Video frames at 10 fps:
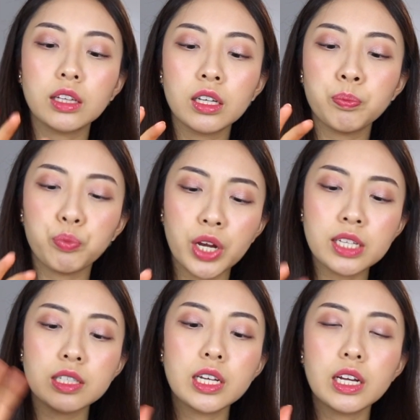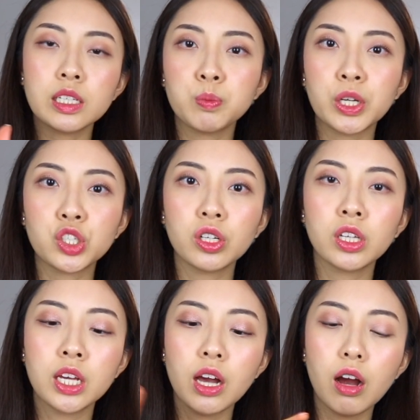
the bracelet, especially